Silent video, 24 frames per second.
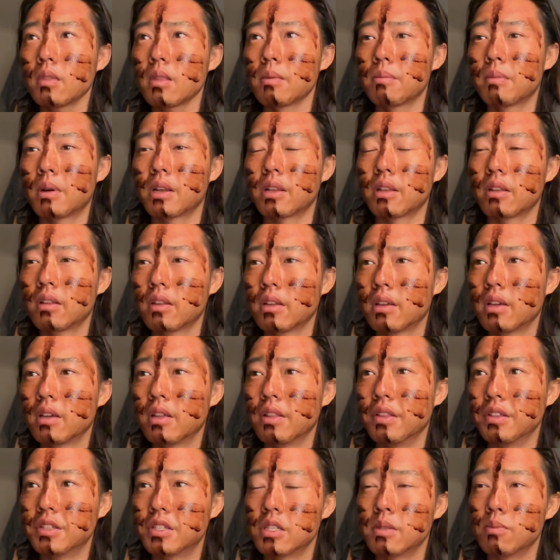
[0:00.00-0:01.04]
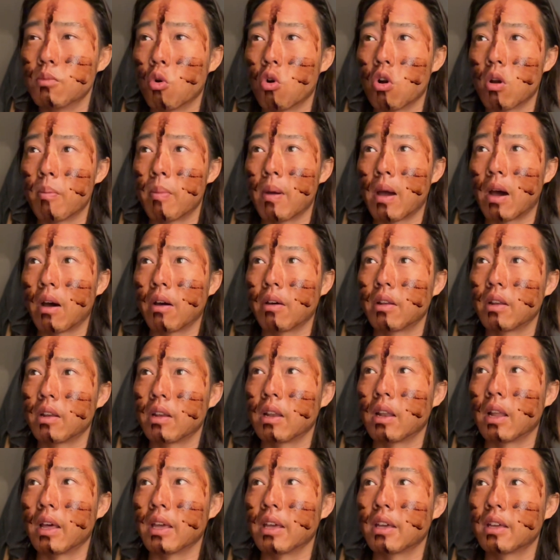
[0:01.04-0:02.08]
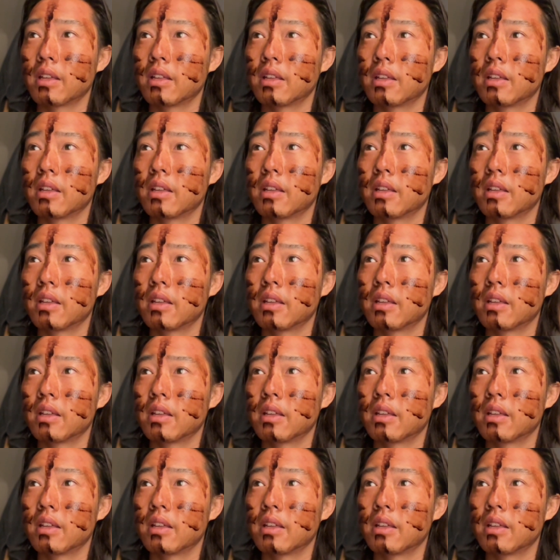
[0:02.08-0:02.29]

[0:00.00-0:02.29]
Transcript: But this is more about like